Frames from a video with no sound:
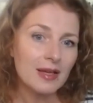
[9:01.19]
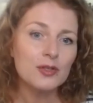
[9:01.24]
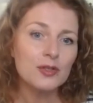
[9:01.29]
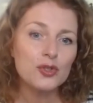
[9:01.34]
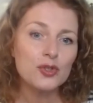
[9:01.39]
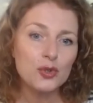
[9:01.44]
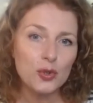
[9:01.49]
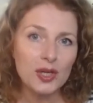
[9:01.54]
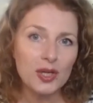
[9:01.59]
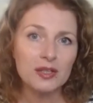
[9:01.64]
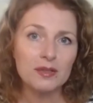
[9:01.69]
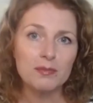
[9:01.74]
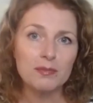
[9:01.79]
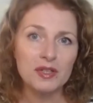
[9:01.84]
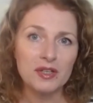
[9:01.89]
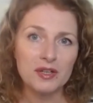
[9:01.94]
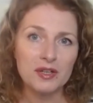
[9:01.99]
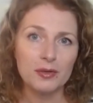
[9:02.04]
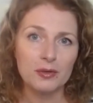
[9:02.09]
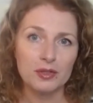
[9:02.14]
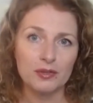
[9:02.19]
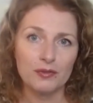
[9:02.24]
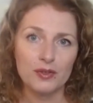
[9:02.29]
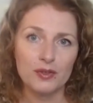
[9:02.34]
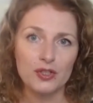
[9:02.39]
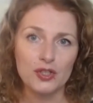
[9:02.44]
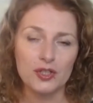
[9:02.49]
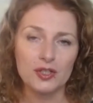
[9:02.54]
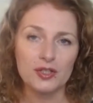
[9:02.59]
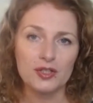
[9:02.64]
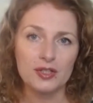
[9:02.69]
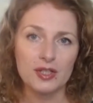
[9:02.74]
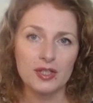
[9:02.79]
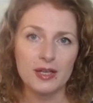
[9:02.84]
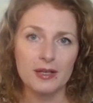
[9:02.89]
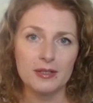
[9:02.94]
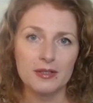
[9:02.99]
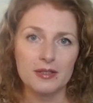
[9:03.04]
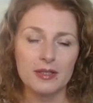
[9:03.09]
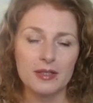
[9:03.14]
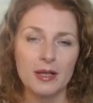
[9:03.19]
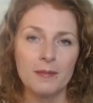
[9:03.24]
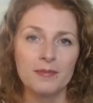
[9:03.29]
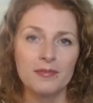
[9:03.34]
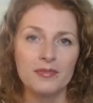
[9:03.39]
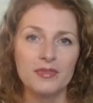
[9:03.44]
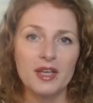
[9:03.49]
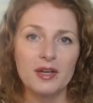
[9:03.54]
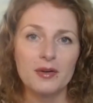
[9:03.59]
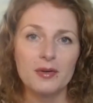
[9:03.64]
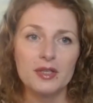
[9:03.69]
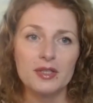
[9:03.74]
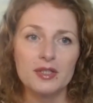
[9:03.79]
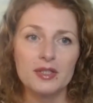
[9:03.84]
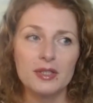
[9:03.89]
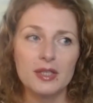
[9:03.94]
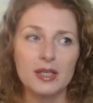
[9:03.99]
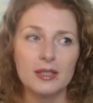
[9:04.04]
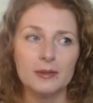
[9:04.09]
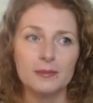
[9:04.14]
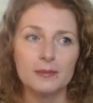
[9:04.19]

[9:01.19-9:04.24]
and treat mineral deficiencies. There is